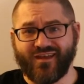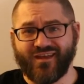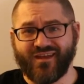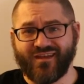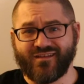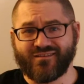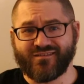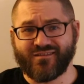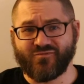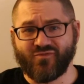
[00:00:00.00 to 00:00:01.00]

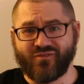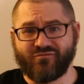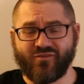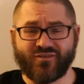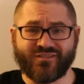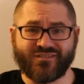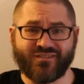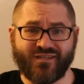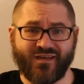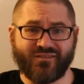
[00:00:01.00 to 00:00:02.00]
and he really
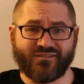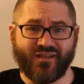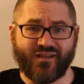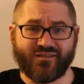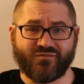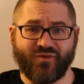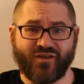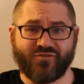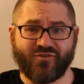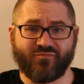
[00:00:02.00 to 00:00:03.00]
focuses in on the ZX
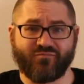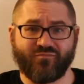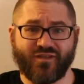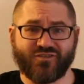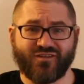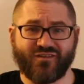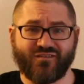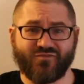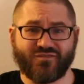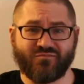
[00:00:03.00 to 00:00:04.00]
Spectrum,
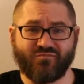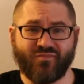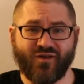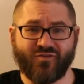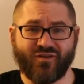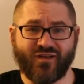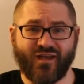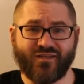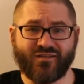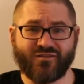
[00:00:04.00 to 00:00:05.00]
mentioning there is about
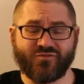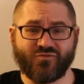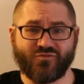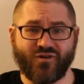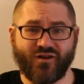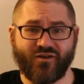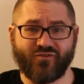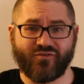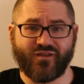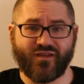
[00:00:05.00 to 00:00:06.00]
90 to
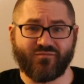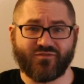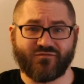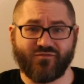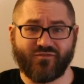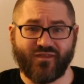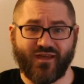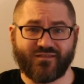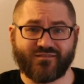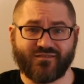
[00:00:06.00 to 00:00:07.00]
100 games for
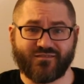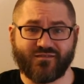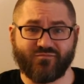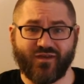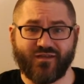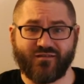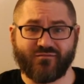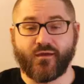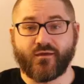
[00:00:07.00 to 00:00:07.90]
that system made.